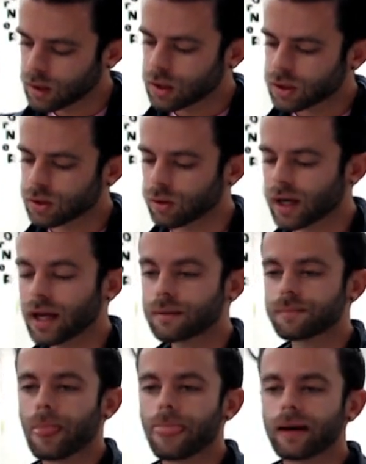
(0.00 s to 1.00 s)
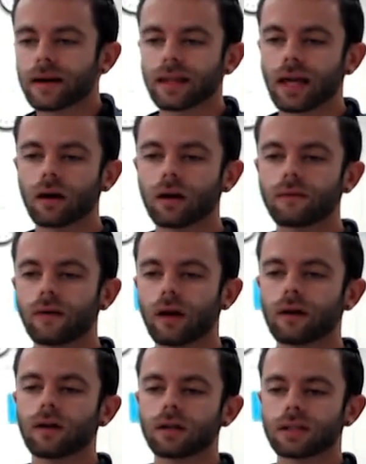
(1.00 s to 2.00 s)
So again, they are
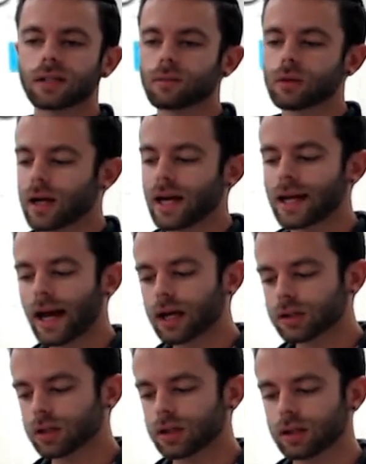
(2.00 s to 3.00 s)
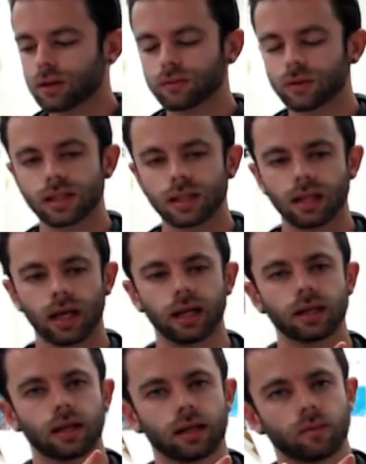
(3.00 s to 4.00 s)
very, very similar. And actually, the reason that
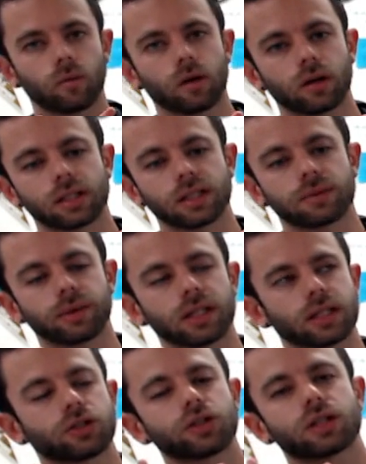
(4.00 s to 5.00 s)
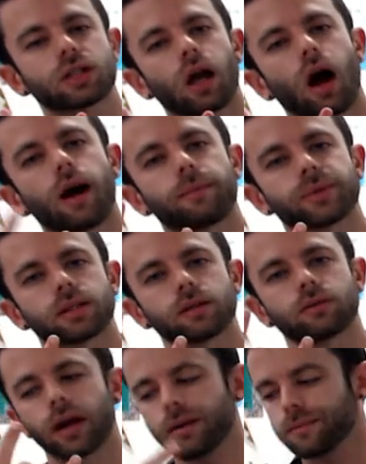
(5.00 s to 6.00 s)
it works is because it's just the opposite,
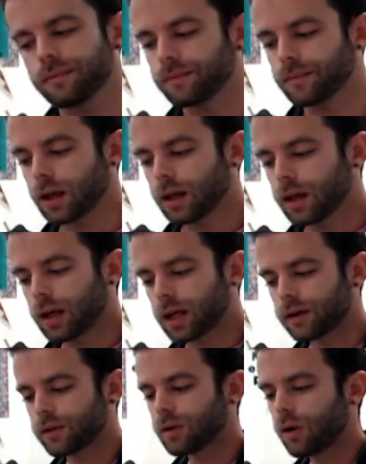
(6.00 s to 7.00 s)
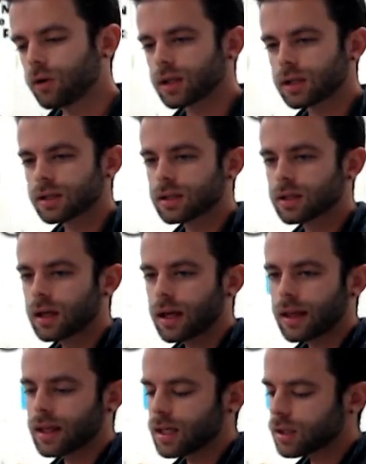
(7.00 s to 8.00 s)
right? And if you notice,
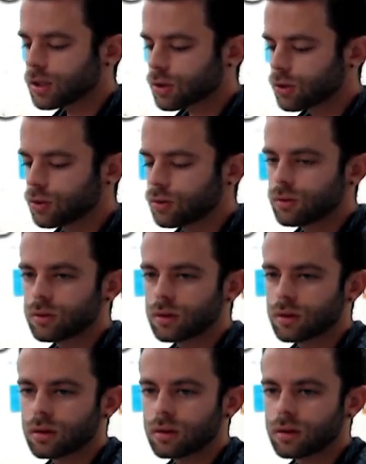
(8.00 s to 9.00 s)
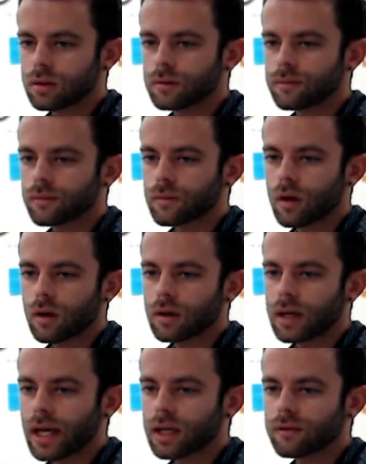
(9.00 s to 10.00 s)
these two,
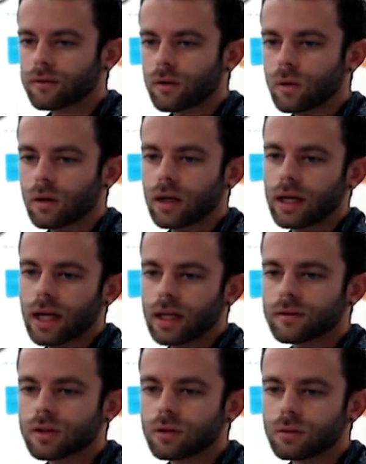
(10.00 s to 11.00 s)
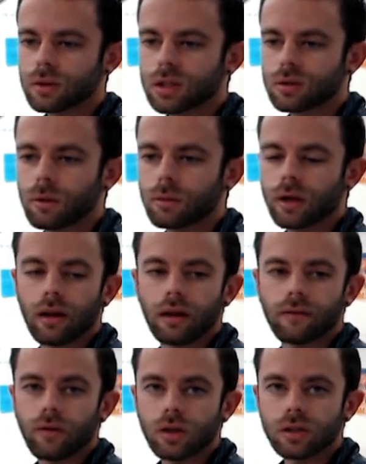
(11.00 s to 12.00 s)
-4 and -2, which is what we got in
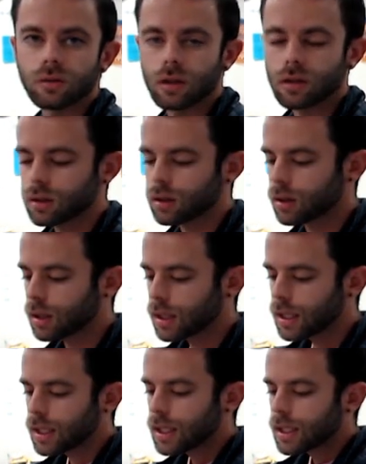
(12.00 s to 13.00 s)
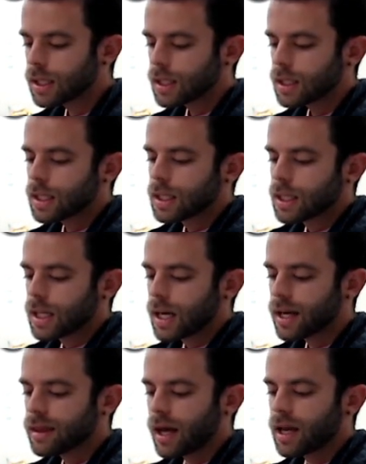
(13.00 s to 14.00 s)
the first one,
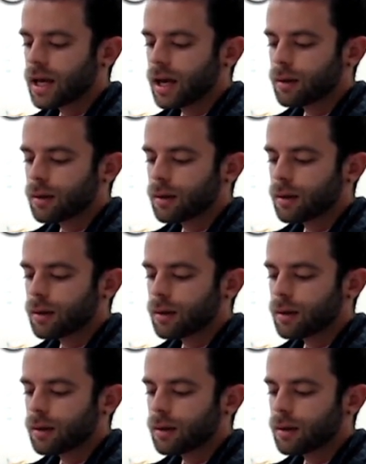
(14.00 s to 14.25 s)
and then a